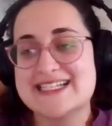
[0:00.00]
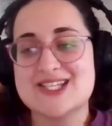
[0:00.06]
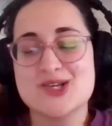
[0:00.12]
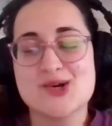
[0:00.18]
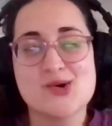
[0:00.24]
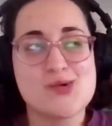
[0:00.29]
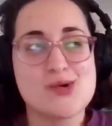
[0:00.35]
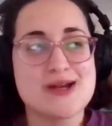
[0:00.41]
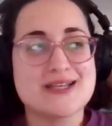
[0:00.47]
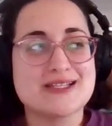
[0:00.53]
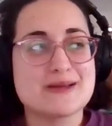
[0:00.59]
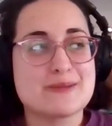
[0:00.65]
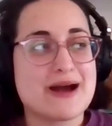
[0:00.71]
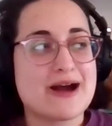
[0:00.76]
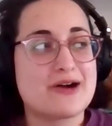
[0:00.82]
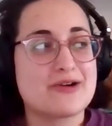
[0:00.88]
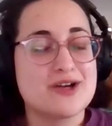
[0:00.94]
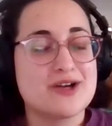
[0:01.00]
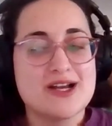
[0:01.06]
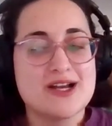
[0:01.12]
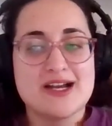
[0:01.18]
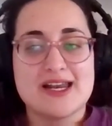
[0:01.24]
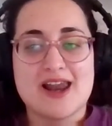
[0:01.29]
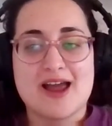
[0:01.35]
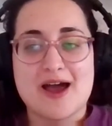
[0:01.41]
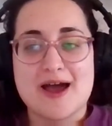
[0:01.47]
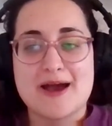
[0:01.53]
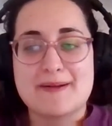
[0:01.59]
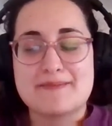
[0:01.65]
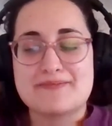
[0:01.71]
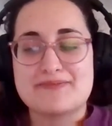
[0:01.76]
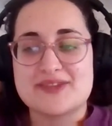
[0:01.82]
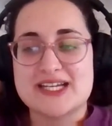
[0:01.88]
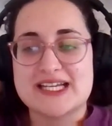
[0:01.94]
It's not always about
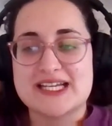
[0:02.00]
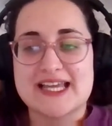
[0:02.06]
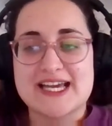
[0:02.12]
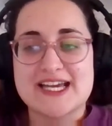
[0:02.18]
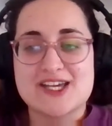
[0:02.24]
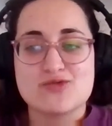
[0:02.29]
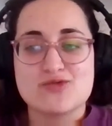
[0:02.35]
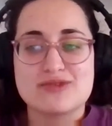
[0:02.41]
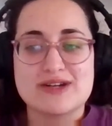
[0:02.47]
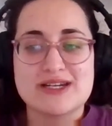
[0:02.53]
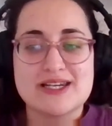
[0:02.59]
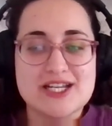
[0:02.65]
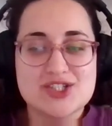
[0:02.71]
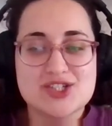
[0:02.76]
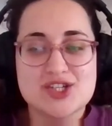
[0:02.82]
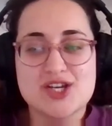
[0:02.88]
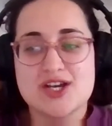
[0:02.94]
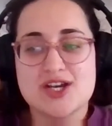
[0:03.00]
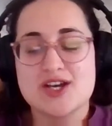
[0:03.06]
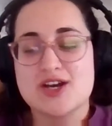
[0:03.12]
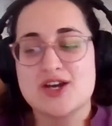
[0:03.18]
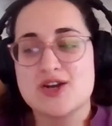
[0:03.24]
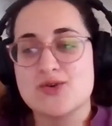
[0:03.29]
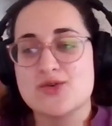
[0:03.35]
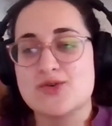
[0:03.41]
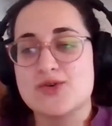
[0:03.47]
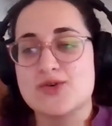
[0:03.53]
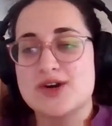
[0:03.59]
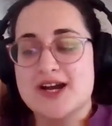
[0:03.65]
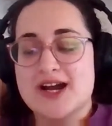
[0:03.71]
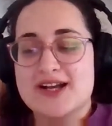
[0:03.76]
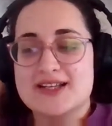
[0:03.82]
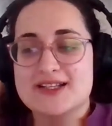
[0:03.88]
like your religion or